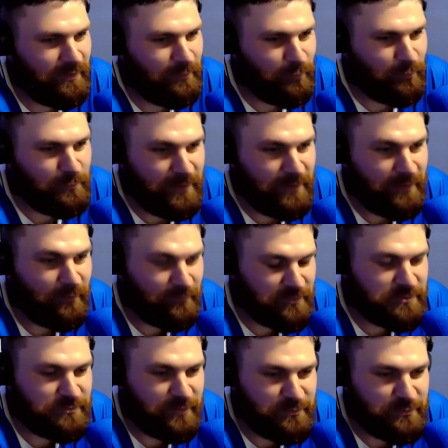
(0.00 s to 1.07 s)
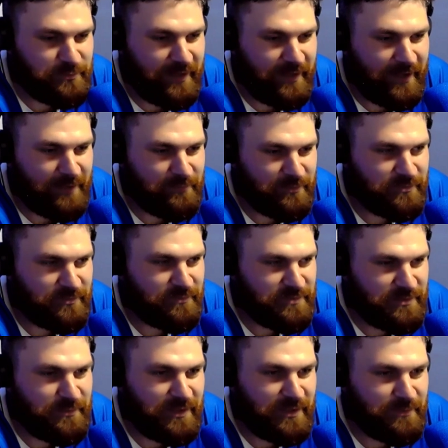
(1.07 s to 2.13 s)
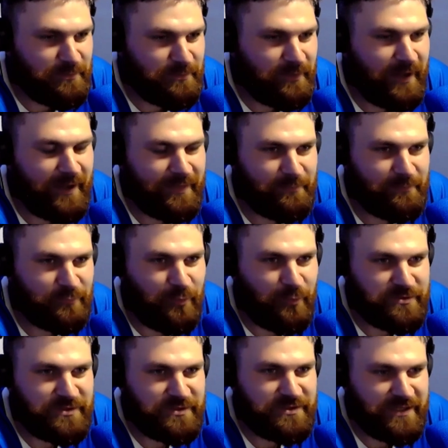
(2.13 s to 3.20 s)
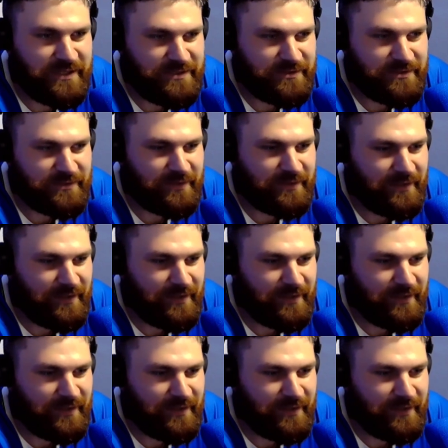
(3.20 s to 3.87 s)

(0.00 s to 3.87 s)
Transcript: would be like the Shrewsbury game, because obviously we're going to be playing them twice this season.